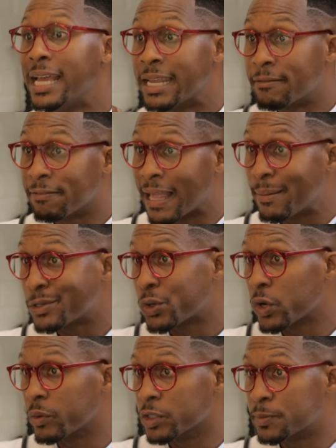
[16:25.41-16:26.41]

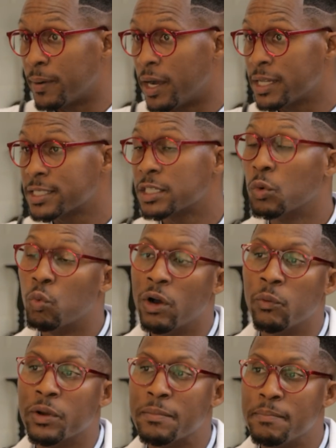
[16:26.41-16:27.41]
inflammatory response,
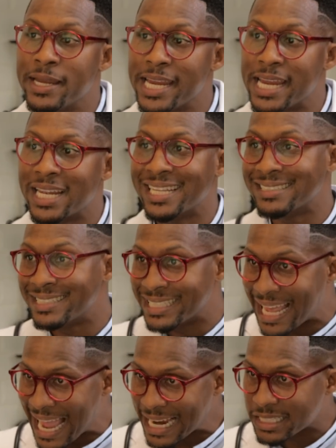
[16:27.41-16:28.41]
what we mean is
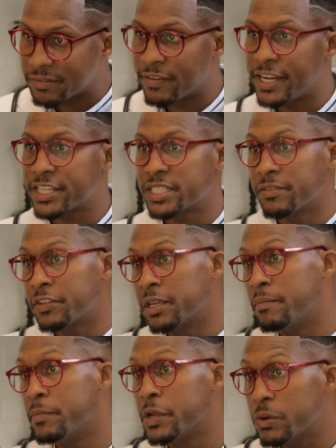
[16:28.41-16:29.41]
the activation of the
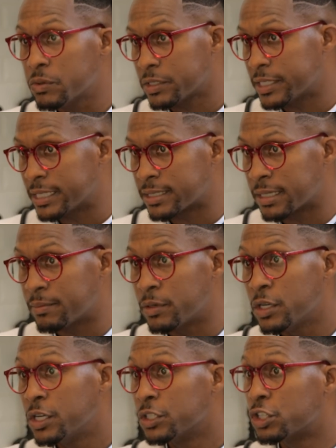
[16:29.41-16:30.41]
immune system
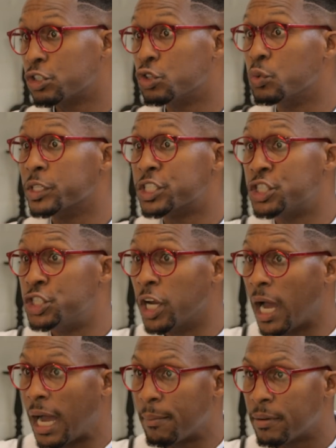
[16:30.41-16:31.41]
to do its
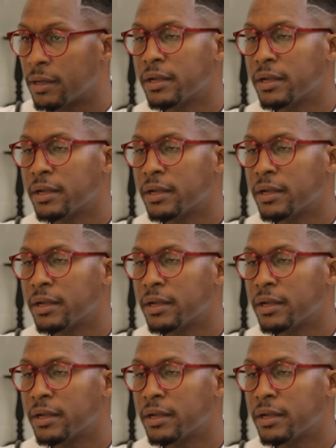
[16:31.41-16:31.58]
job.